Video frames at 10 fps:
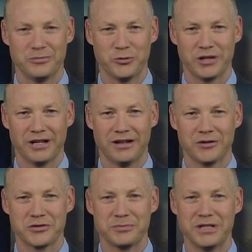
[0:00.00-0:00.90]
Good morning,
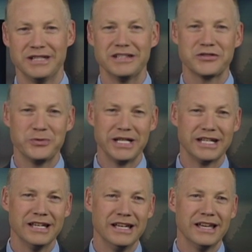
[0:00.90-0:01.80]
Congressman. This
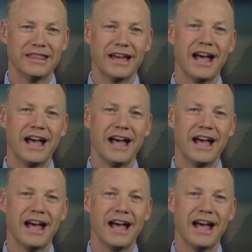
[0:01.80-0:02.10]
week, the